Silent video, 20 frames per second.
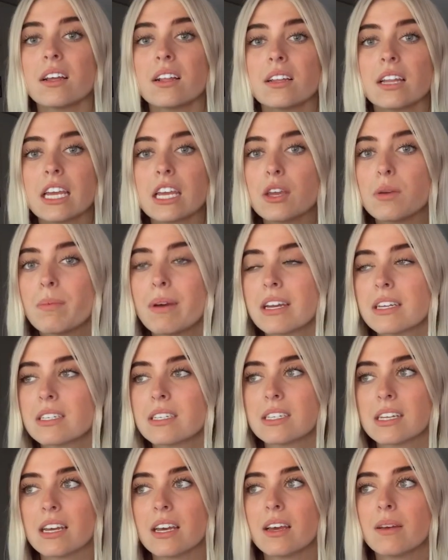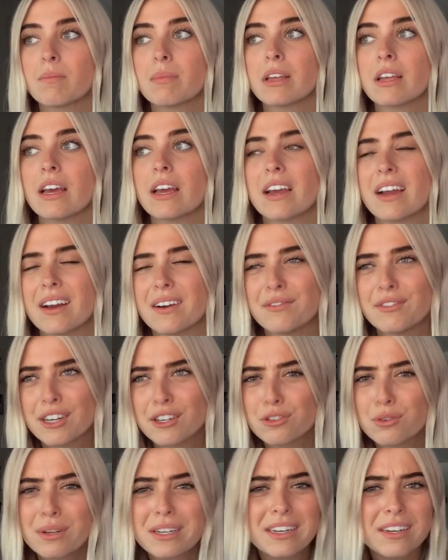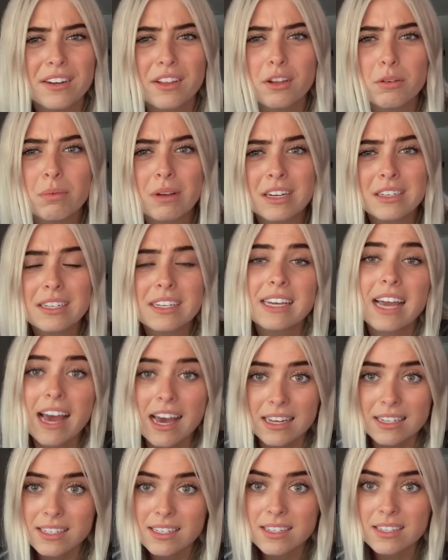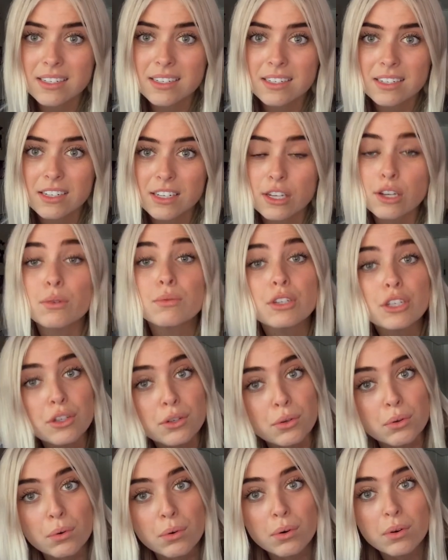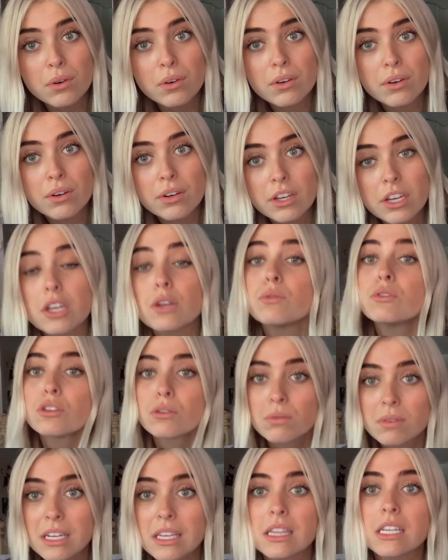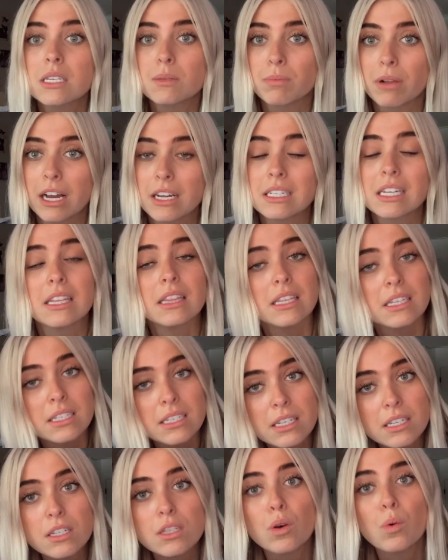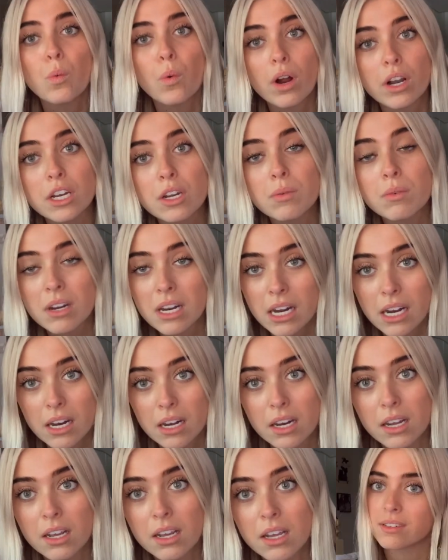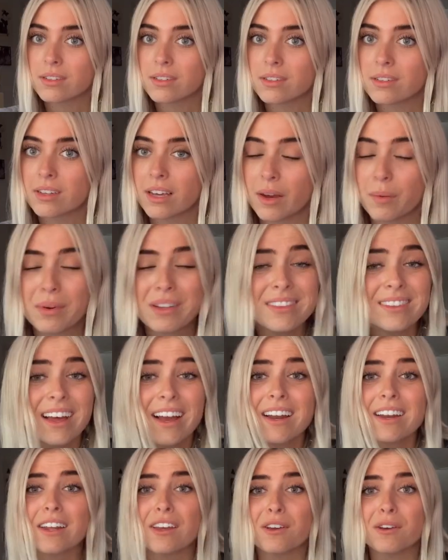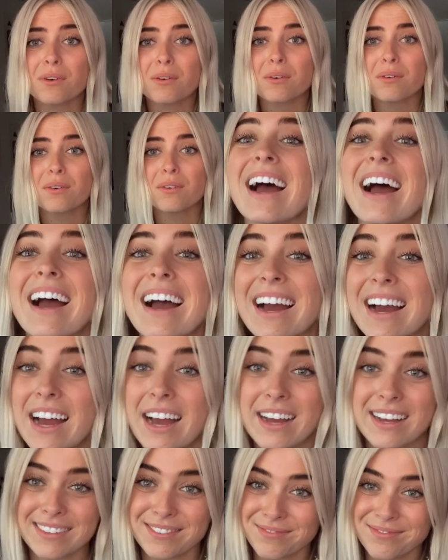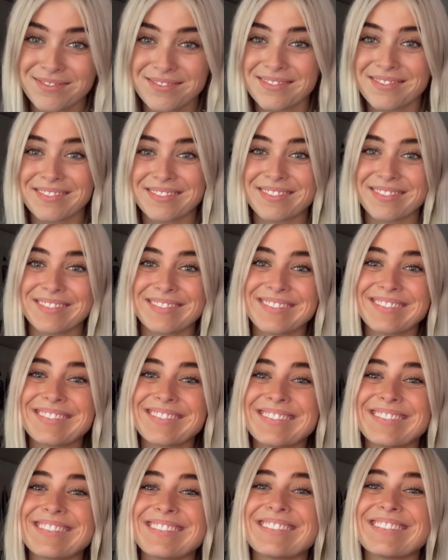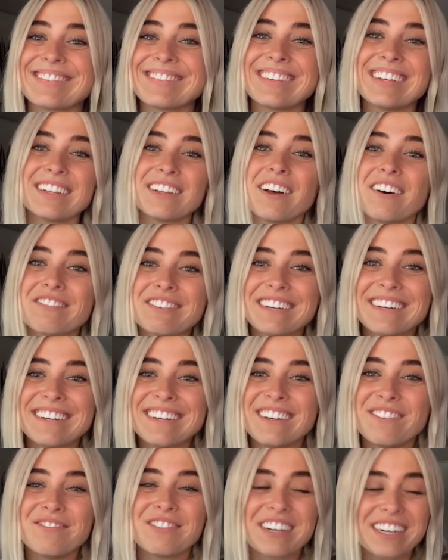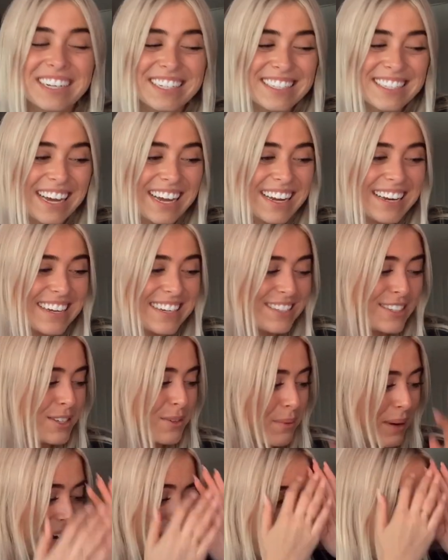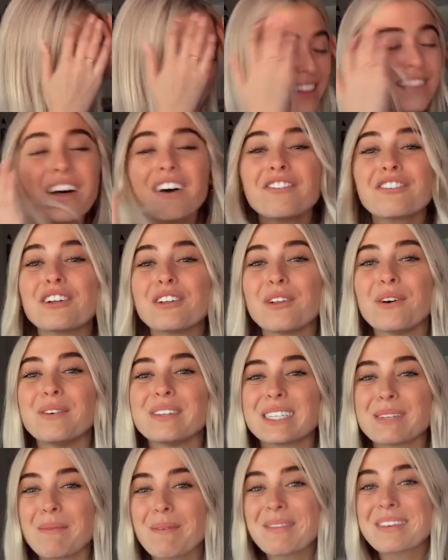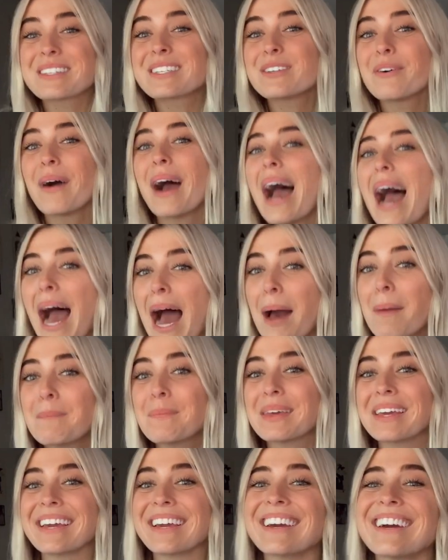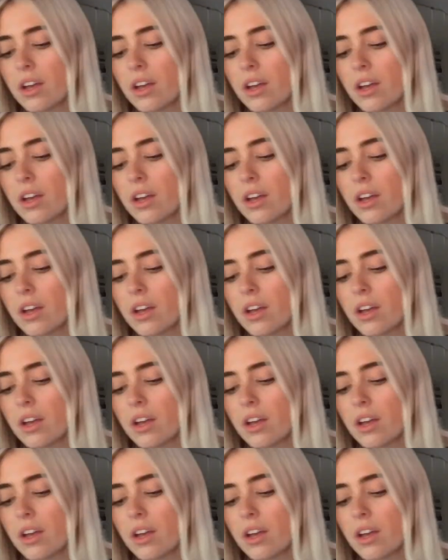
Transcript: Like you might see it and be like, oh, do I need another black tea? Yes, you do. You do need this black tea. This is the one you need. I wouldn't lie to you. Mmm, I love it. I'm very excited to wear it. I love clothes, they make me so happy.